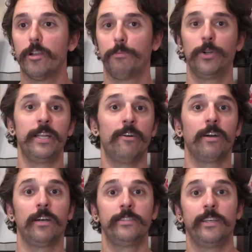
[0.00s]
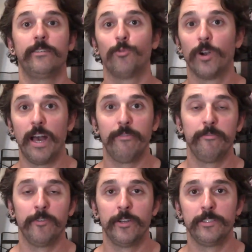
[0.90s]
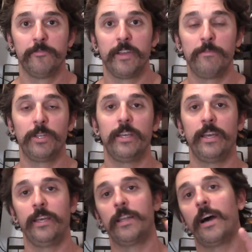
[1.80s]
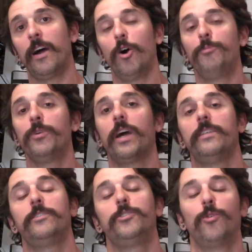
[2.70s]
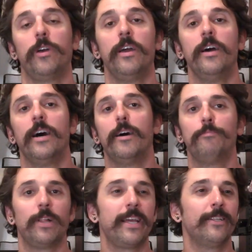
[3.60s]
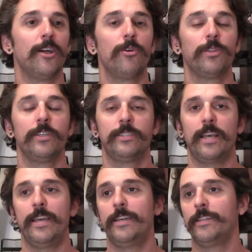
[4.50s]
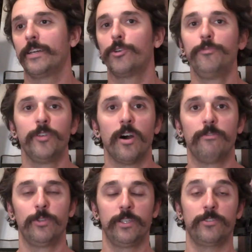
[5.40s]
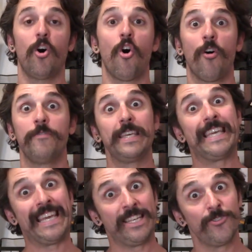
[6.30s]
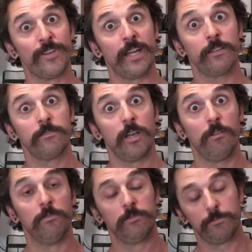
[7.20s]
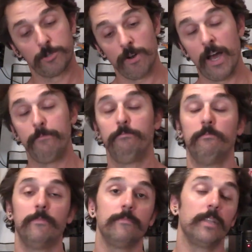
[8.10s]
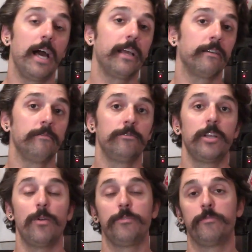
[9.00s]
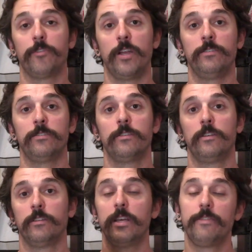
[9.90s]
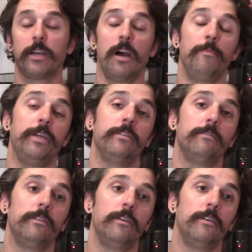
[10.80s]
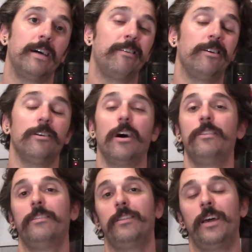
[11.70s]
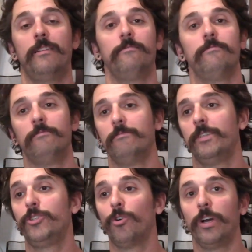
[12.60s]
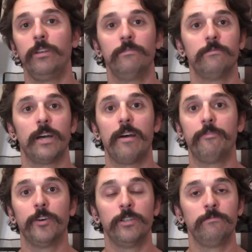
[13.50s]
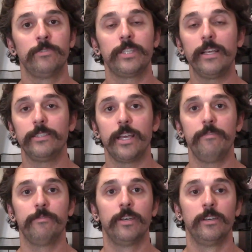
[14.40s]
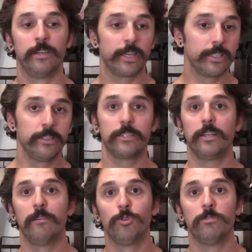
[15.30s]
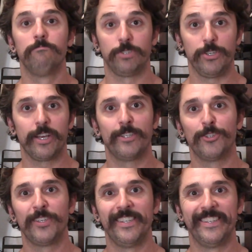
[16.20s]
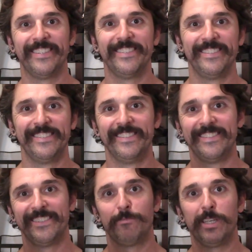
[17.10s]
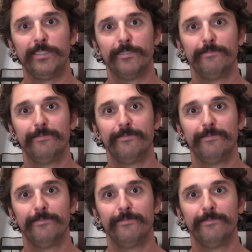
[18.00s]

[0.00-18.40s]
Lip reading: putting out content. We're having fun as a family, and I hope you guys enjoy playing along with us and goofing off with us on the internet. So, subscribe, like, share with your friends, leave a comment. I don't know, other than that, enjoy, have fun, stay safe. I guess next time we'll see you guys on the internet. Peace.